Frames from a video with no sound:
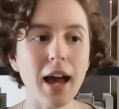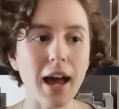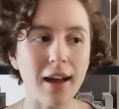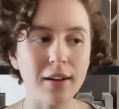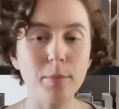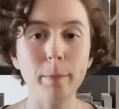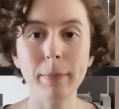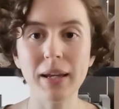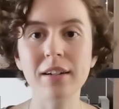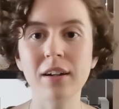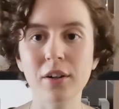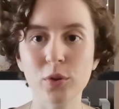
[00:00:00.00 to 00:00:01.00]
and
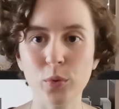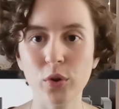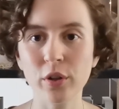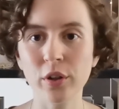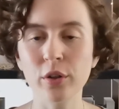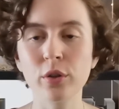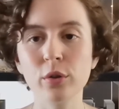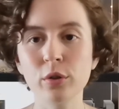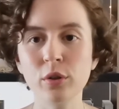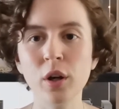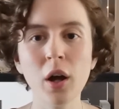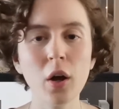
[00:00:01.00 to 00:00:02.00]
Maynard Walker,
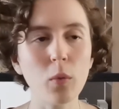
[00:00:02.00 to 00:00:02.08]
who